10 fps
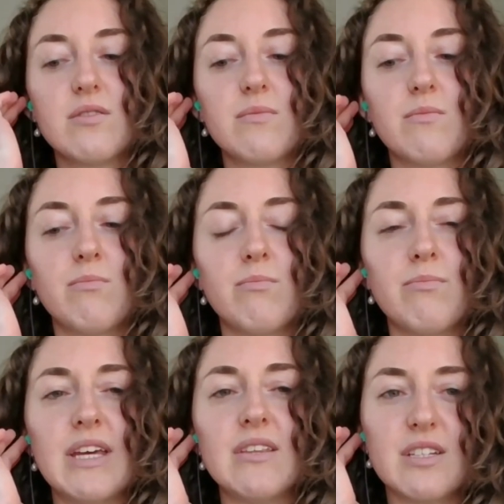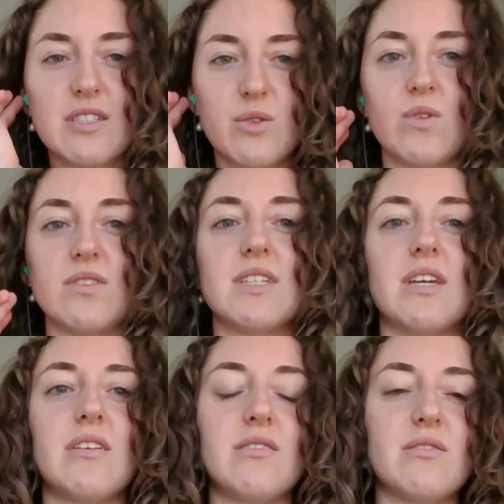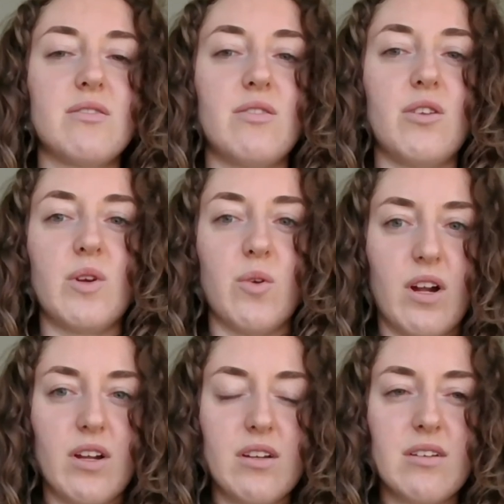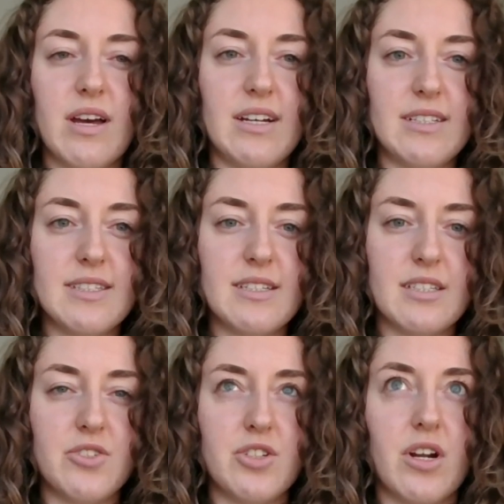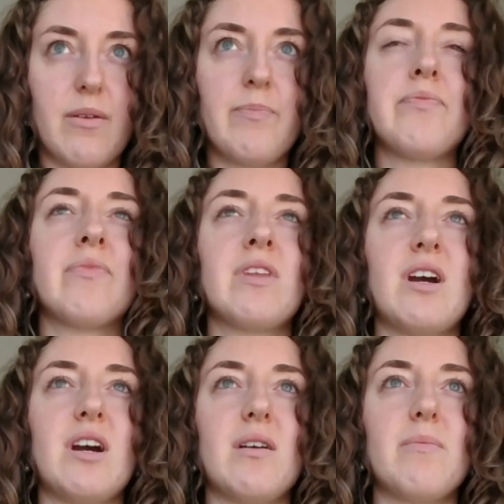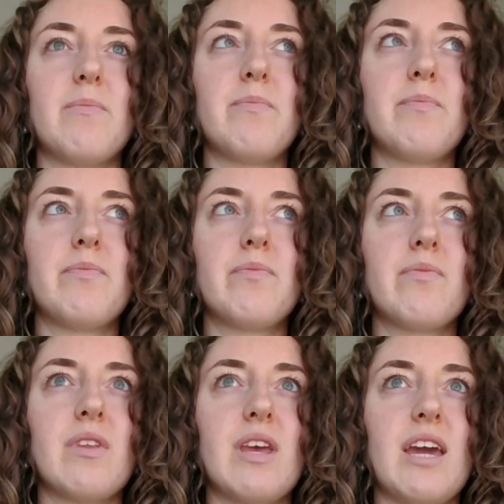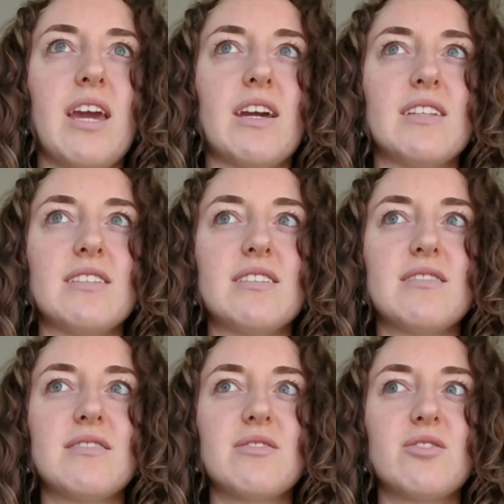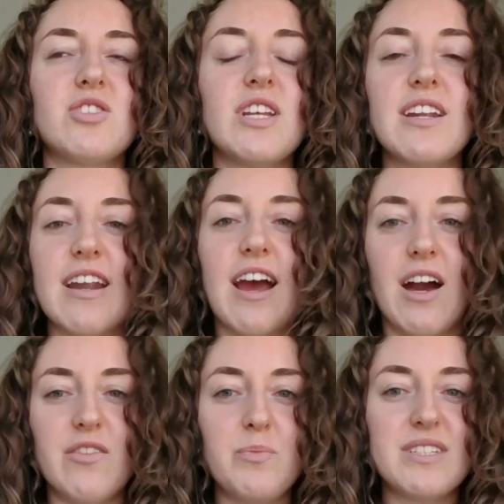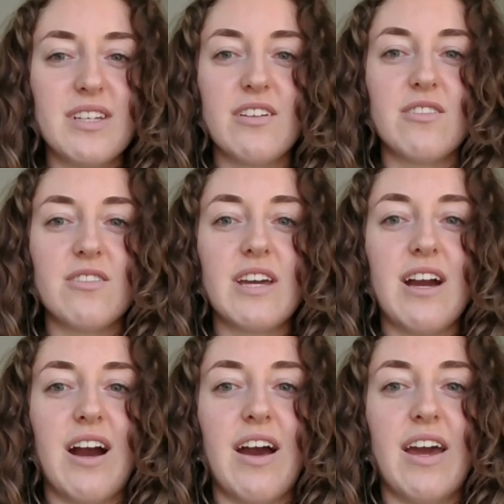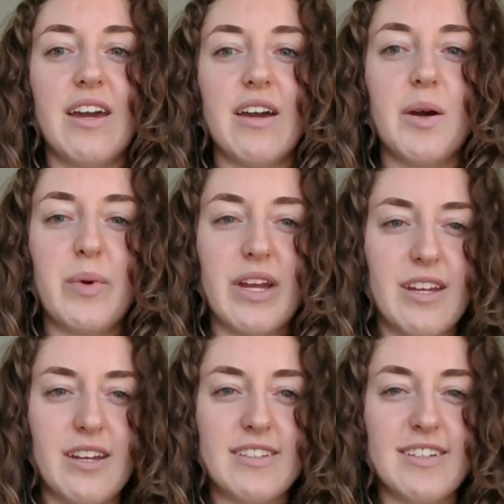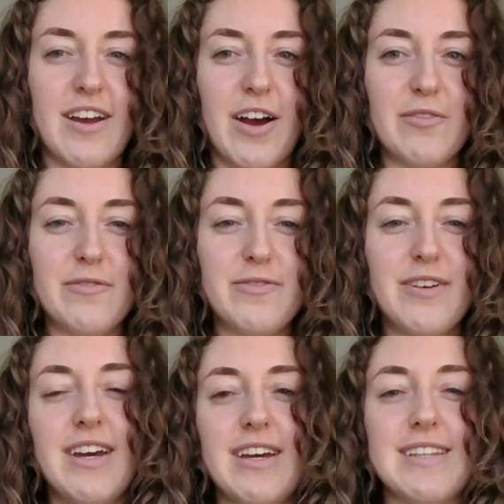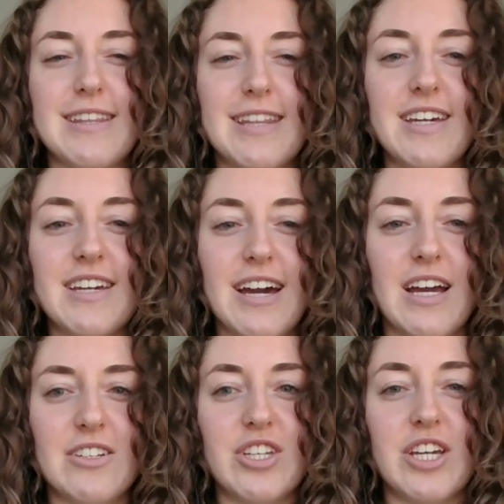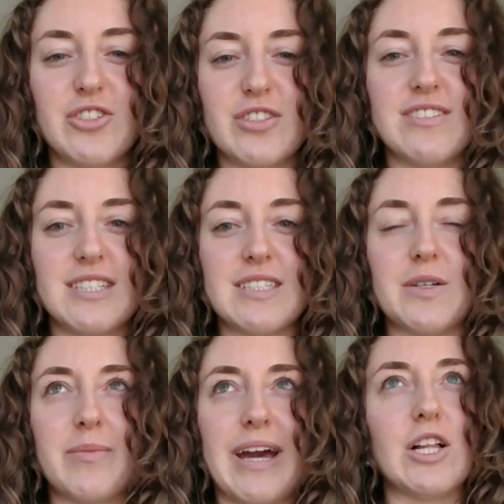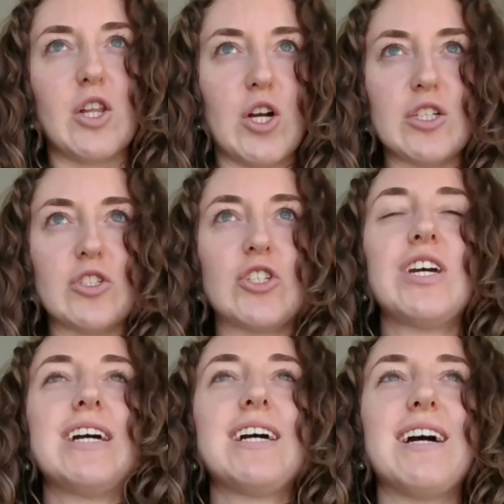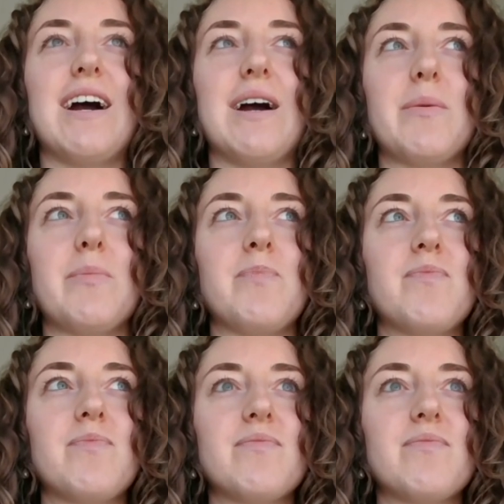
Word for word: mainly schools in New York as a teacher. Um, and she didn't have a particularly high opinion of the education system at large um,